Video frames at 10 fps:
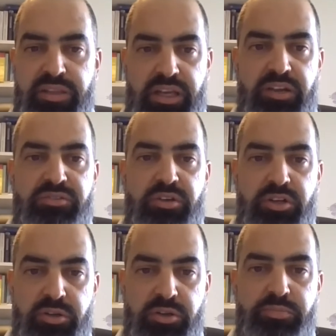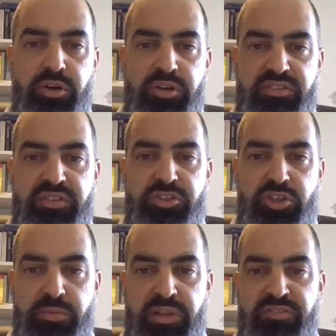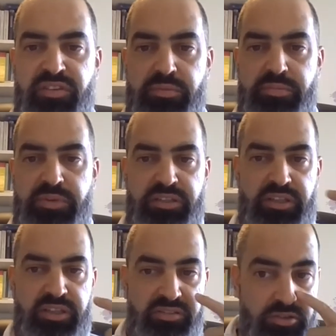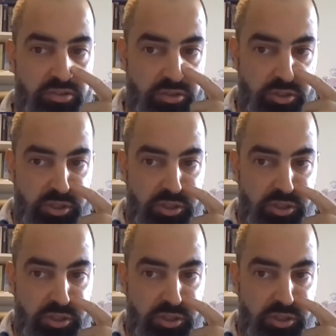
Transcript: by the Council on Economic Policy and the German Development Institute